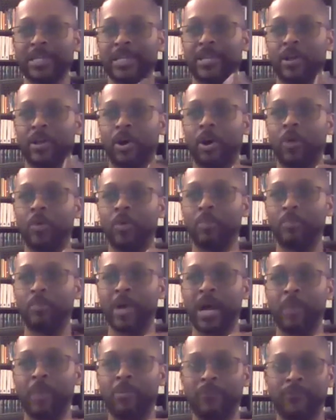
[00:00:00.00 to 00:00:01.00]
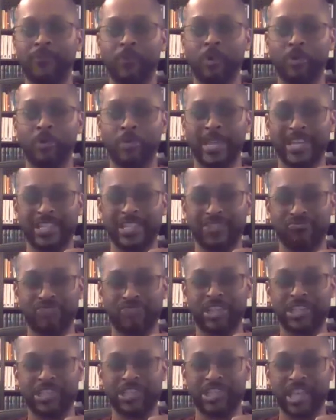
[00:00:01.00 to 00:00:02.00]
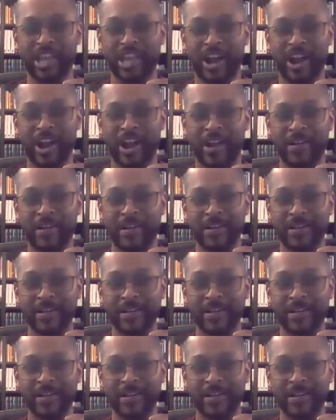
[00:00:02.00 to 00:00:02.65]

and all would bow before me as the wretches they are.